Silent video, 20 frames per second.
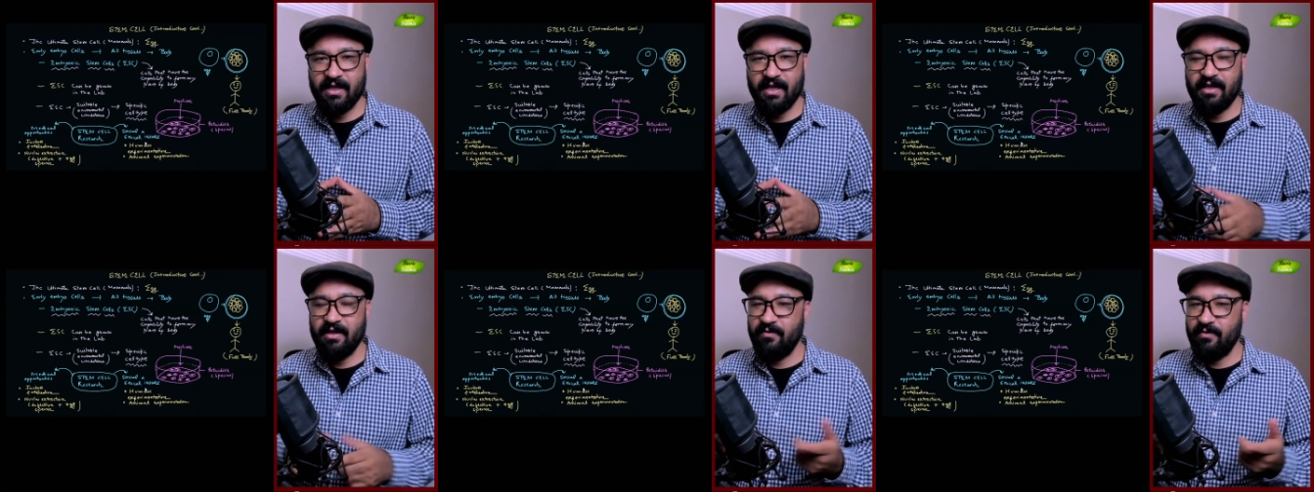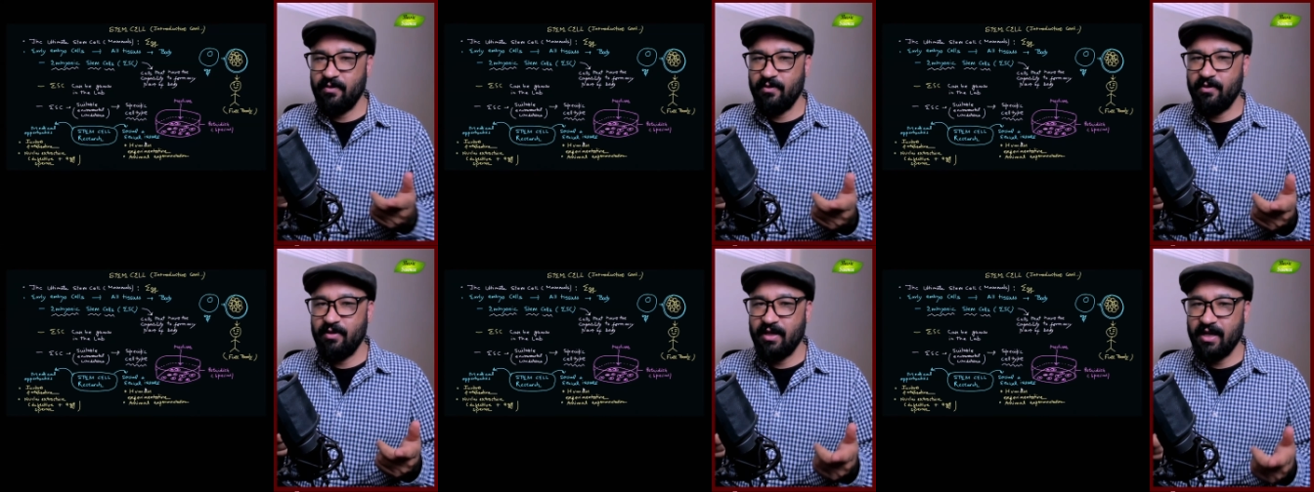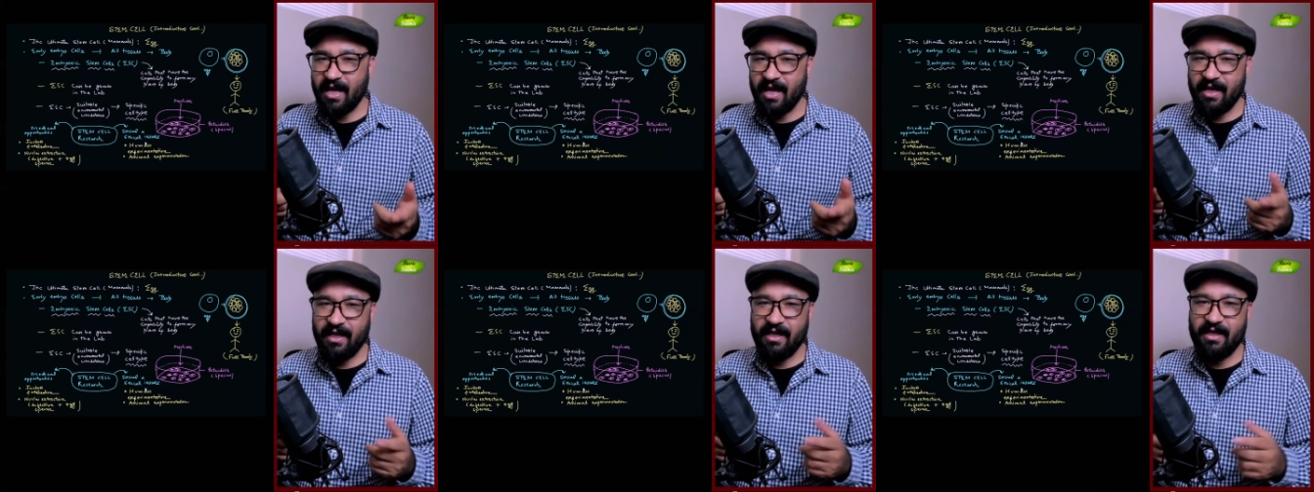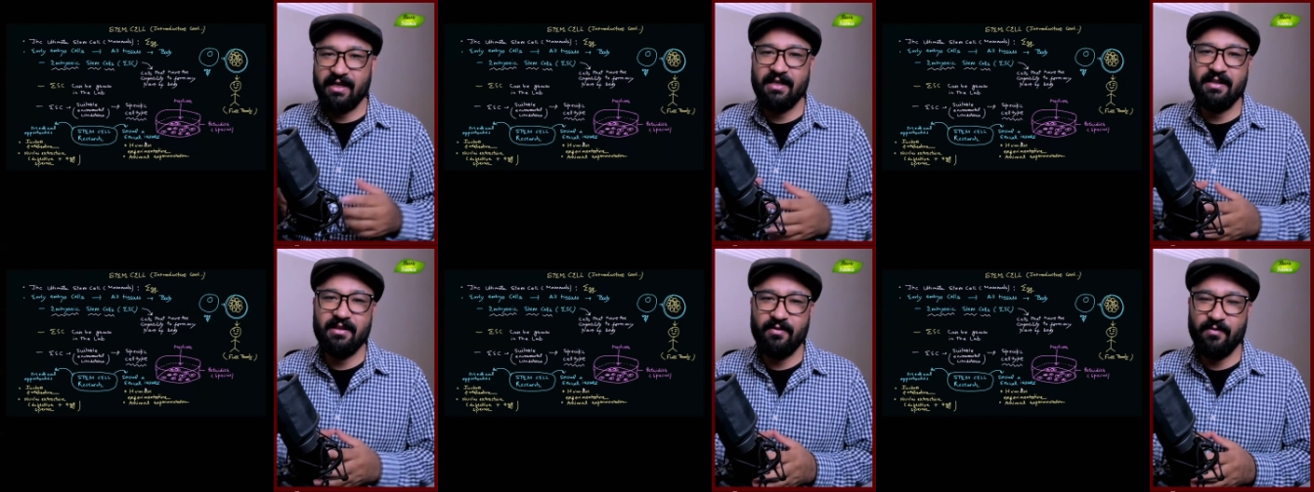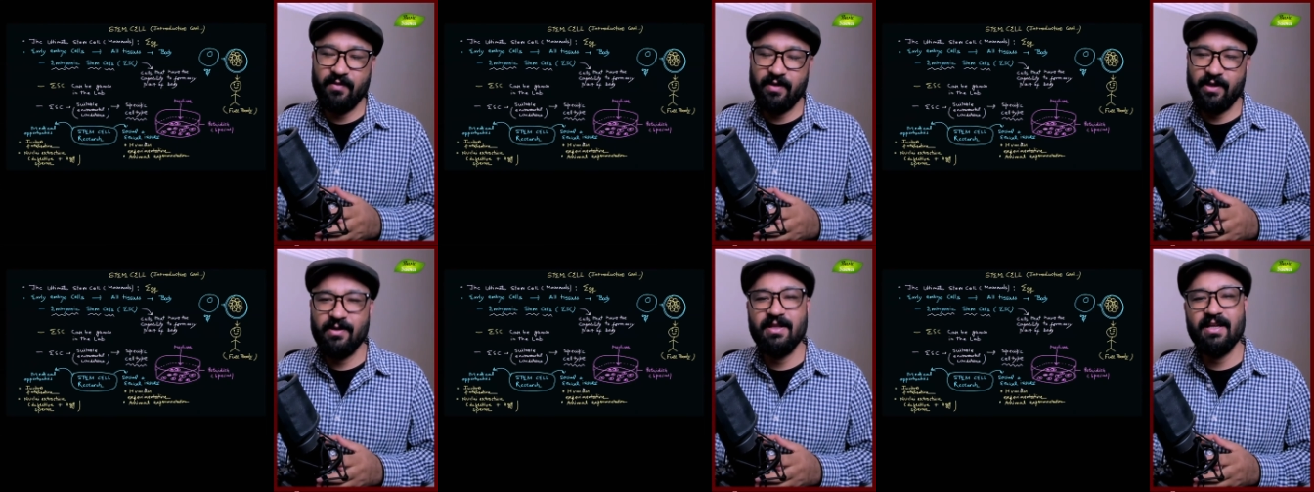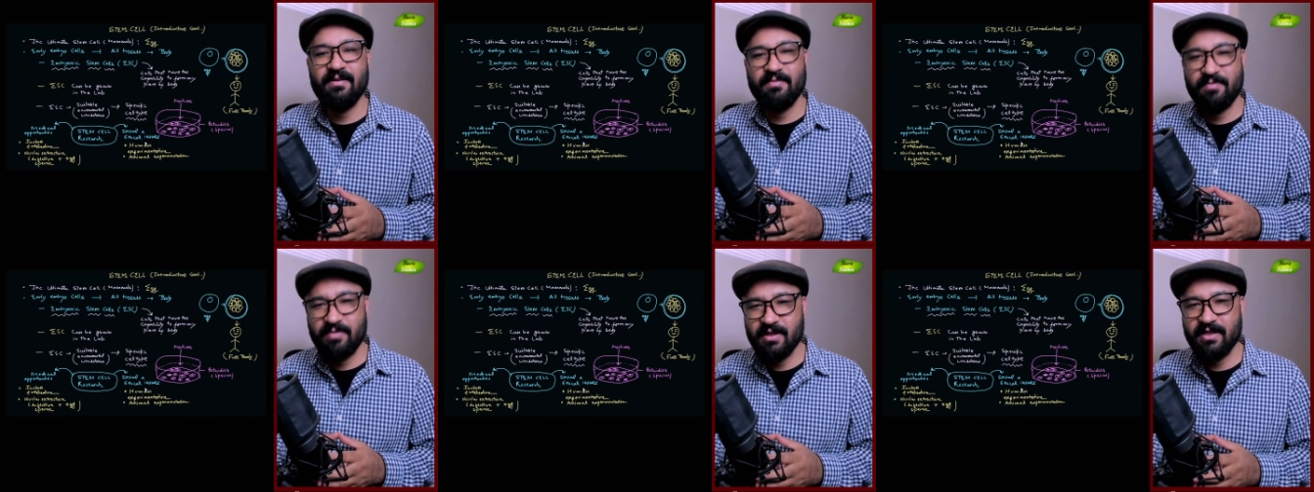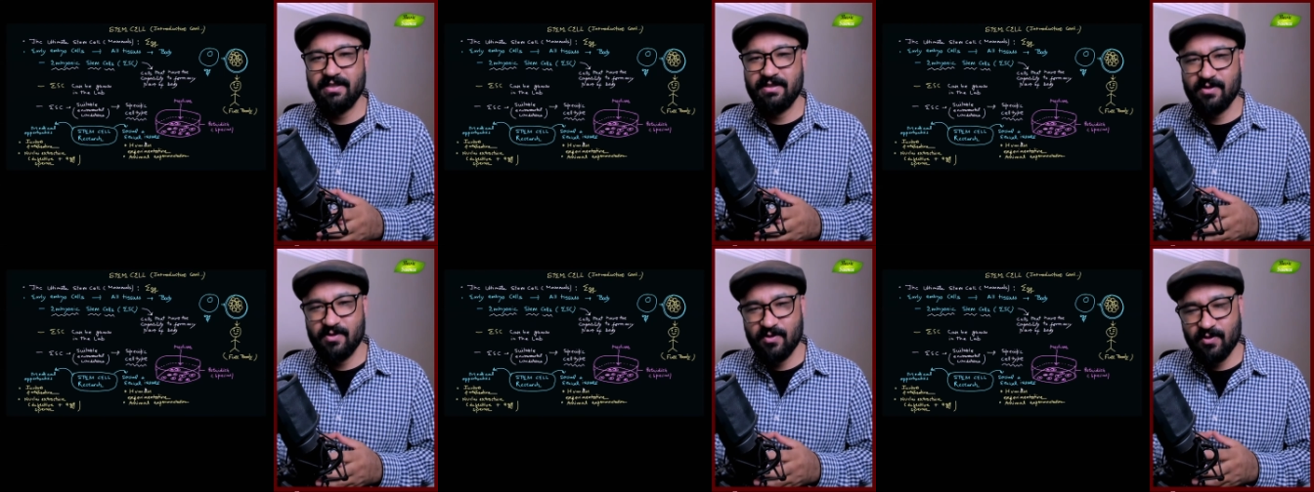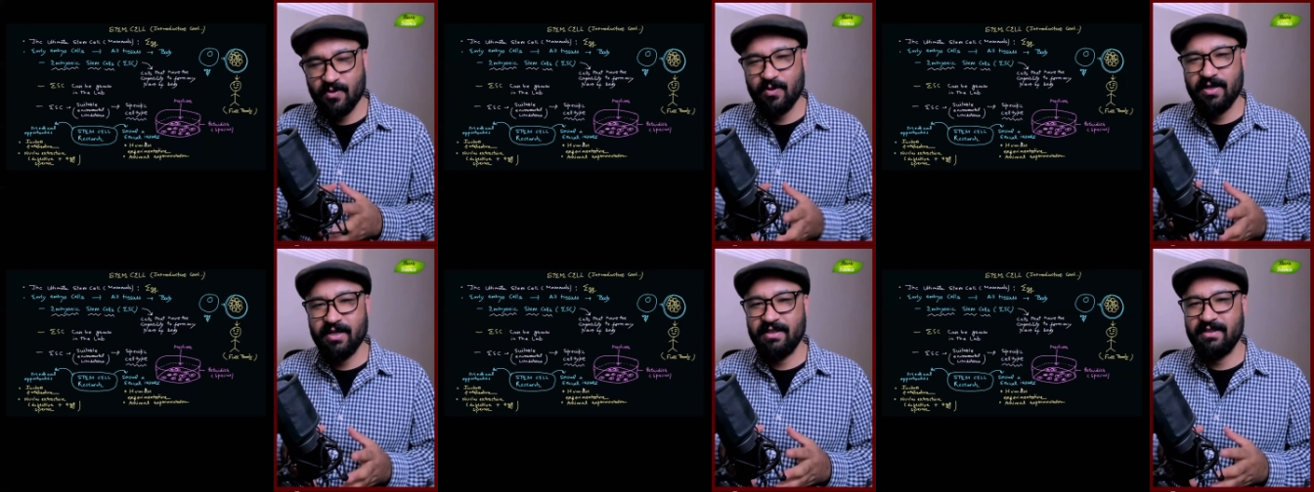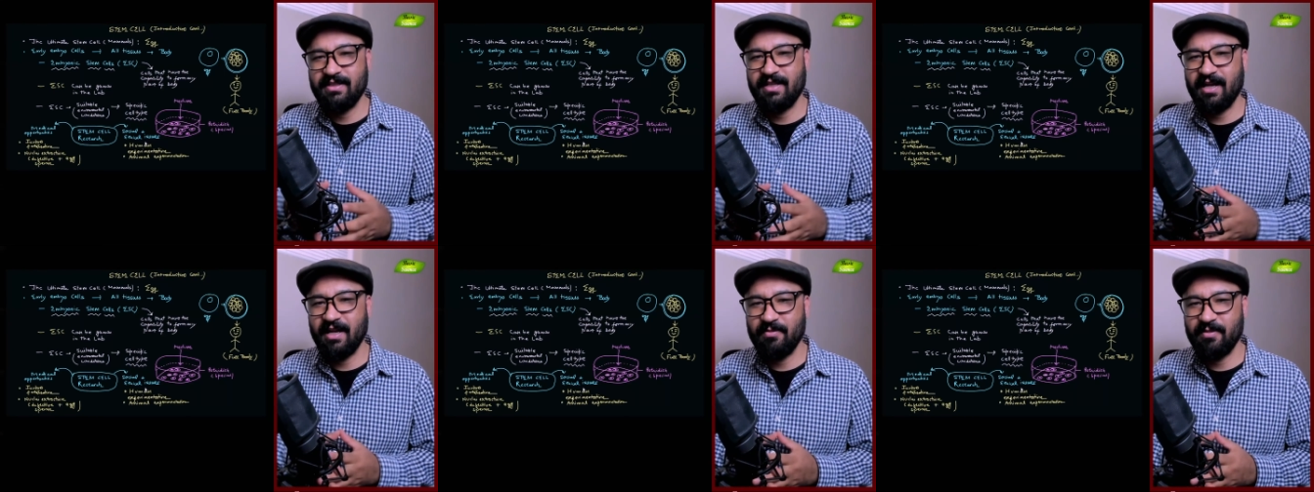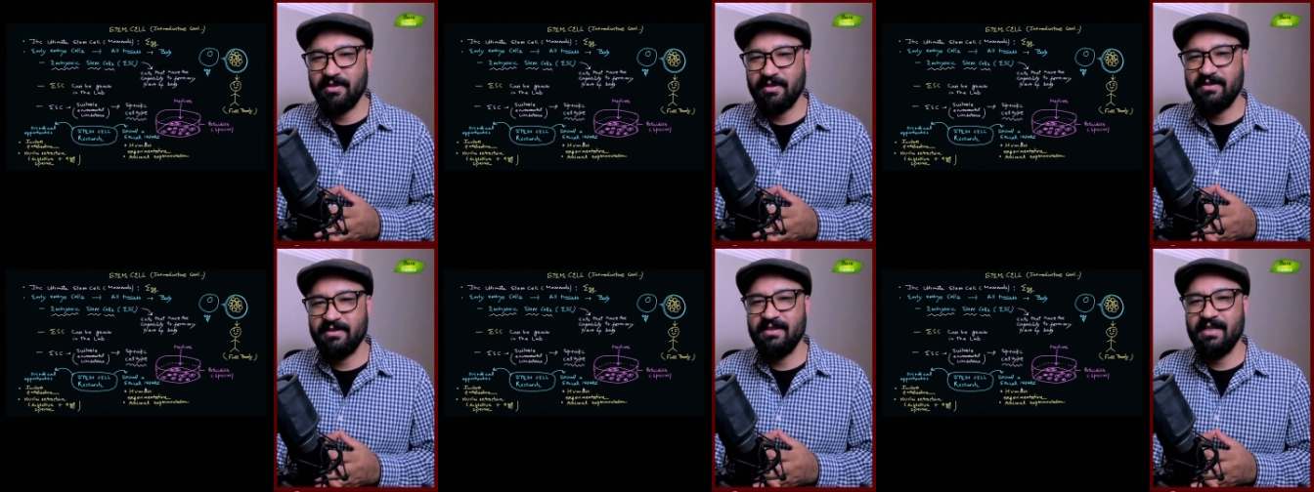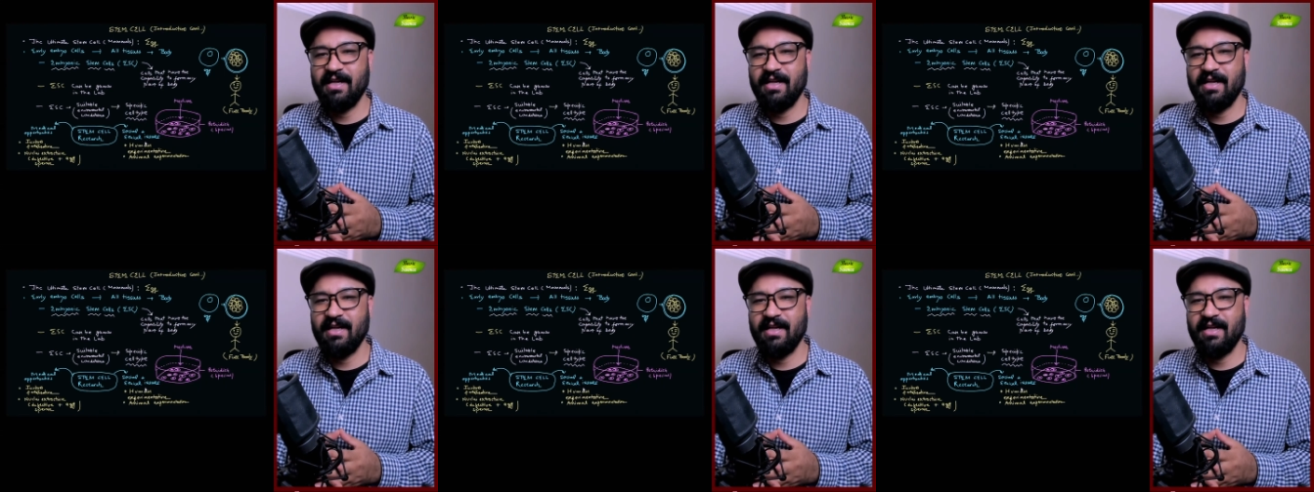And if you like the video, then please do hit the like button.